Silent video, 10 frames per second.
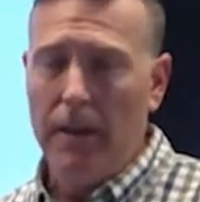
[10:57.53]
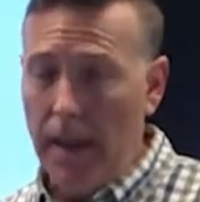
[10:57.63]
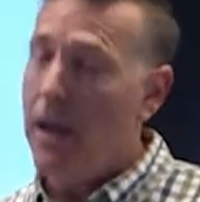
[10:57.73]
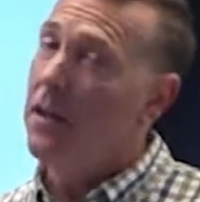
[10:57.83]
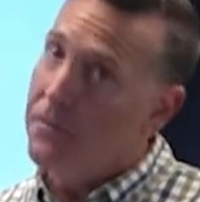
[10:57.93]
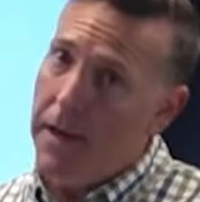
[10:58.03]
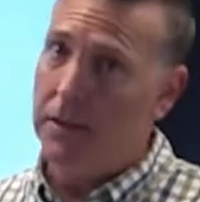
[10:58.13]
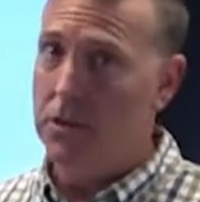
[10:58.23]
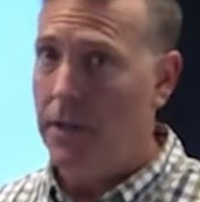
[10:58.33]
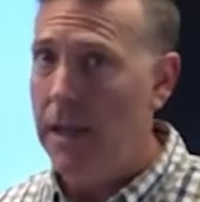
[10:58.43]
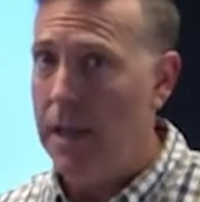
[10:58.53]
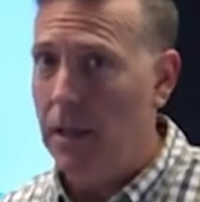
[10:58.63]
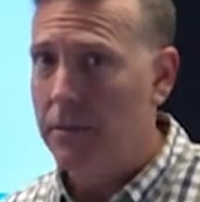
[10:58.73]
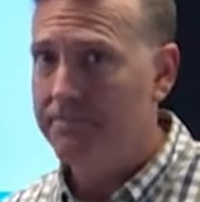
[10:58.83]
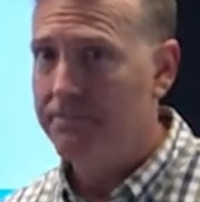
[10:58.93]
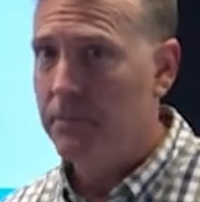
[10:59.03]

And in fact, you can.